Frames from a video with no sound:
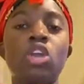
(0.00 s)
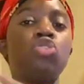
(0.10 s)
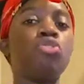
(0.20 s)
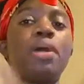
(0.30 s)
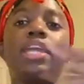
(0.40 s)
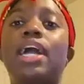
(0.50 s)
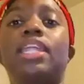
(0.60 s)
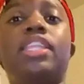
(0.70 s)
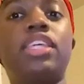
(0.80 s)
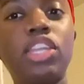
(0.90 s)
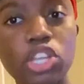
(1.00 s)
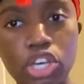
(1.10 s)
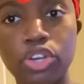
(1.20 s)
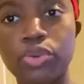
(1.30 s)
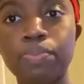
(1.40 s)
Nobody got nothing to
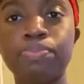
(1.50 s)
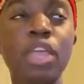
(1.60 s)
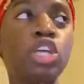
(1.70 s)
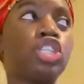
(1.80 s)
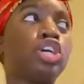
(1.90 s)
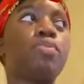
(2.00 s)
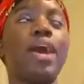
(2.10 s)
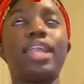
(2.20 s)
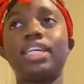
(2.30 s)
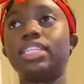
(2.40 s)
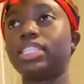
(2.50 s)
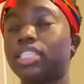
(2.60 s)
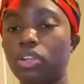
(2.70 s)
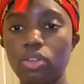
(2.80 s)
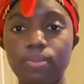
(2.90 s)
do. So why not just
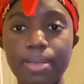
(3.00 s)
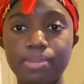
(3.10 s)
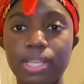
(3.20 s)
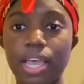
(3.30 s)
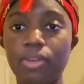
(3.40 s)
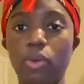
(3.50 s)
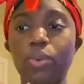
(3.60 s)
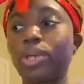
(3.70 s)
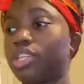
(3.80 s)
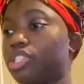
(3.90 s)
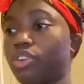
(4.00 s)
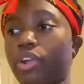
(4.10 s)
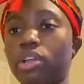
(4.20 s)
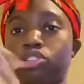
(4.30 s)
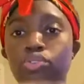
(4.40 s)
sit on the website, go on
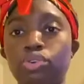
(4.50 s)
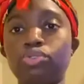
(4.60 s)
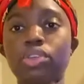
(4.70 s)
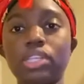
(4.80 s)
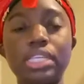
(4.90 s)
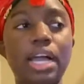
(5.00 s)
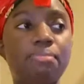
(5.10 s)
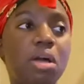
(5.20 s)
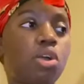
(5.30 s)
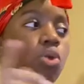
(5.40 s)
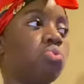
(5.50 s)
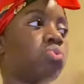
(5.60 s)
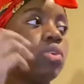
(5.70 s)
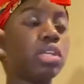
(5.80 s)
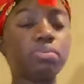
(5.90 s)
Instagram, scroll through your timeline, go
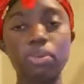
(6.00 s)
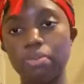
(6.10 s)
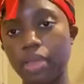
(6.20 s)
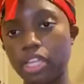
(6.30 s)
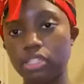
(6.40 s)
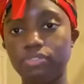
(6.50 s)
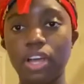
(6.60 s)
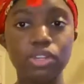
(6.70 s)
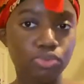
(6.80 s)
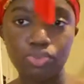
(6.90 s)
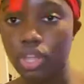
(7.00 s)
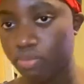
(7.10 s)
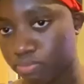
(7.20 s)
through your Explore page, and find new stuff.